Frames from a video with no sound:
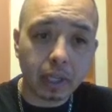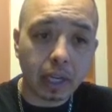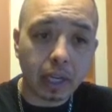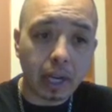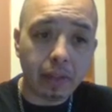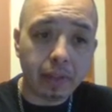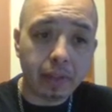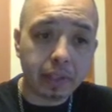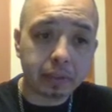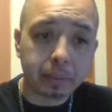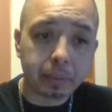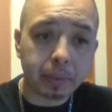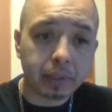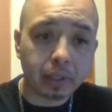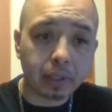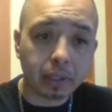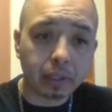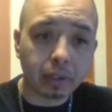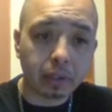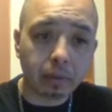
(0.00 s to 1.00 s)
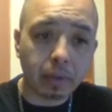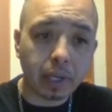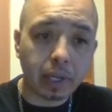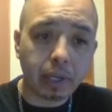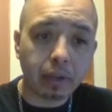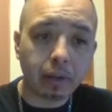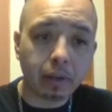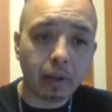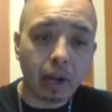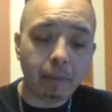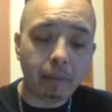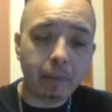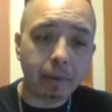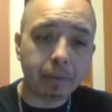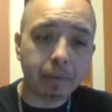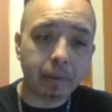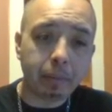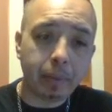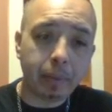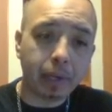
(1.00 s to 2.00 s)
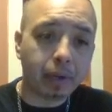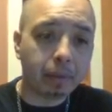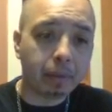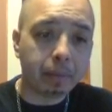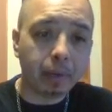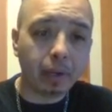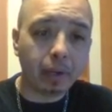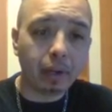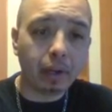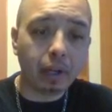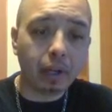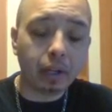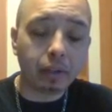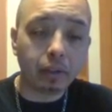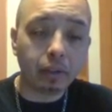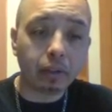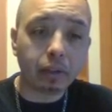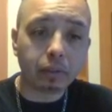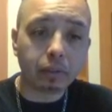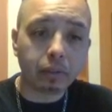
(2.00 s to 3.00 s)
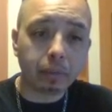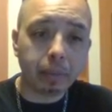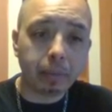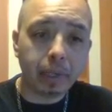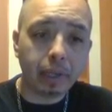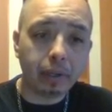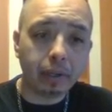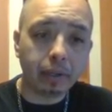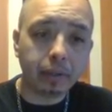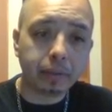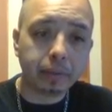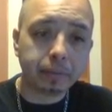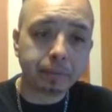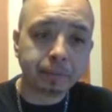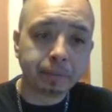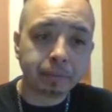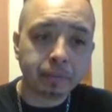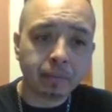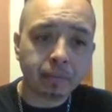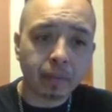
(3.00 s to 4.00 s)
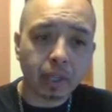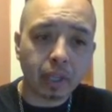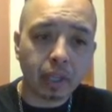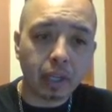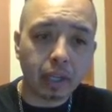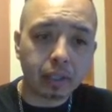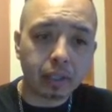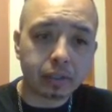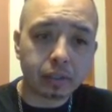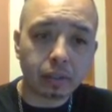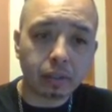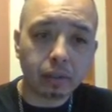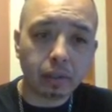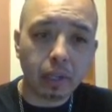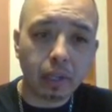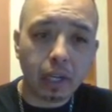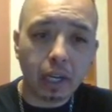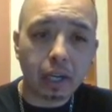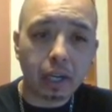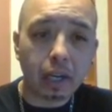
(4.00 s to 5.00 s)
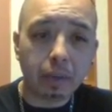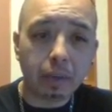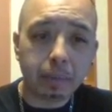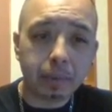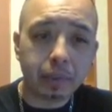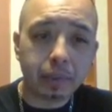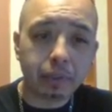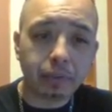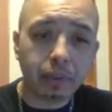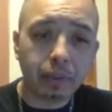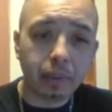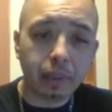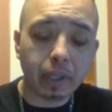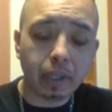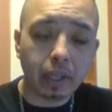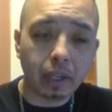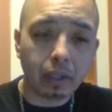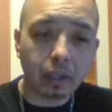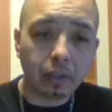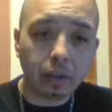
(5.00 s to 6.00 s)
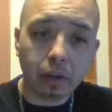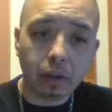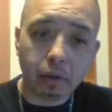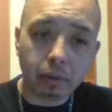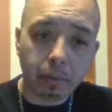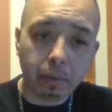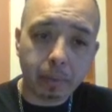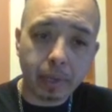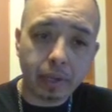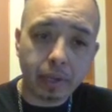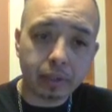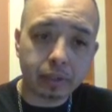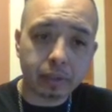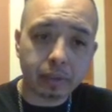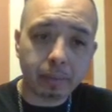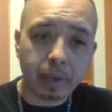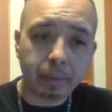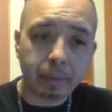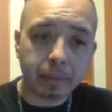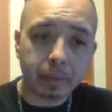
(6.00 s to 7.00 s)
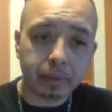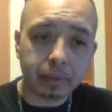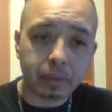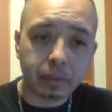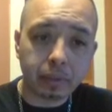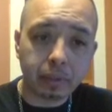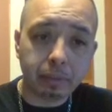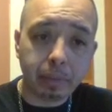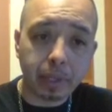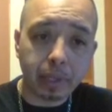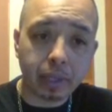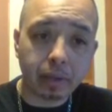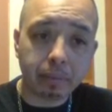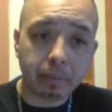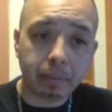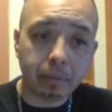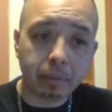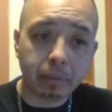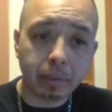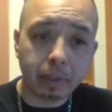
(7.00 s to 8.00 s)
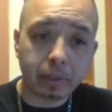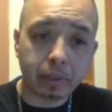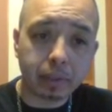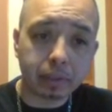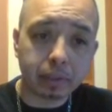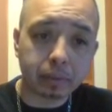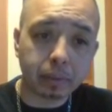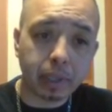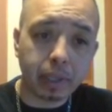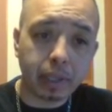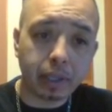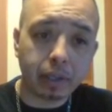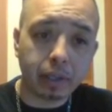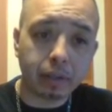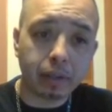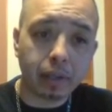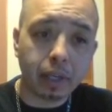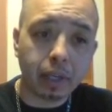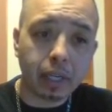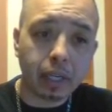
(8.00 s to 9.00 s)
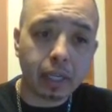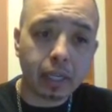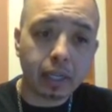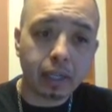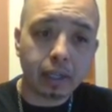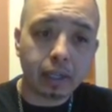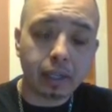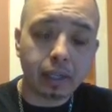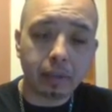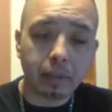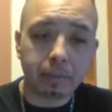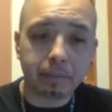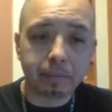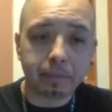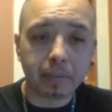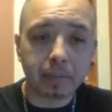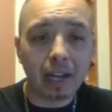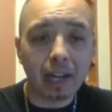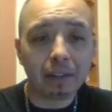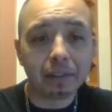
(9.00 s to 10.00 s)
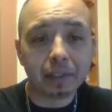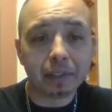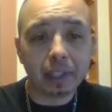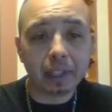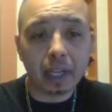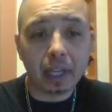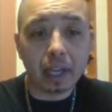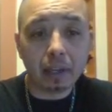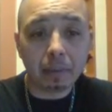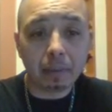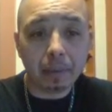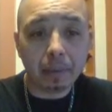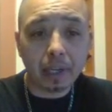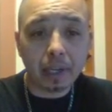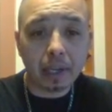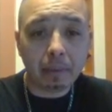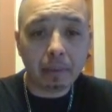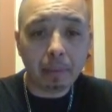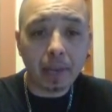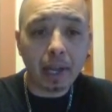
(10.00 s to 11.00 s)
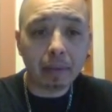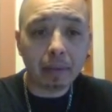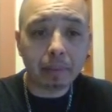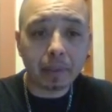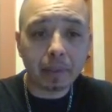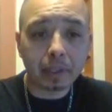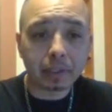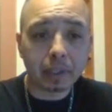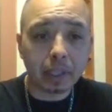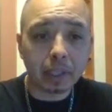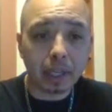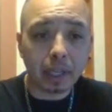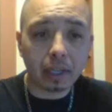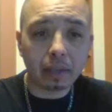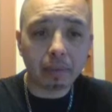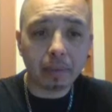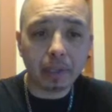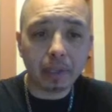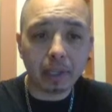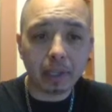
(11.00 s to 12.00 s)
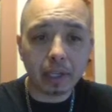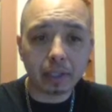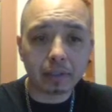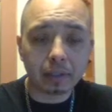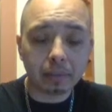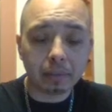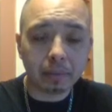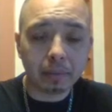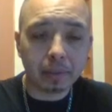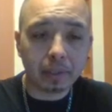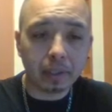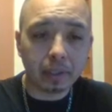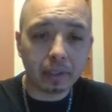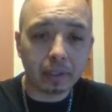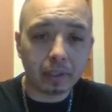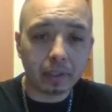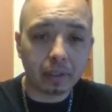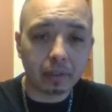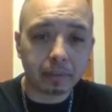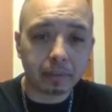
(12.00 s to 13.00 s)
on this particular radio, I'm able to pick up a local repeater. So a couple different local repeaters I'm able to pick up with this radio. Obviously, I can't communicate back because I can't communicate some of the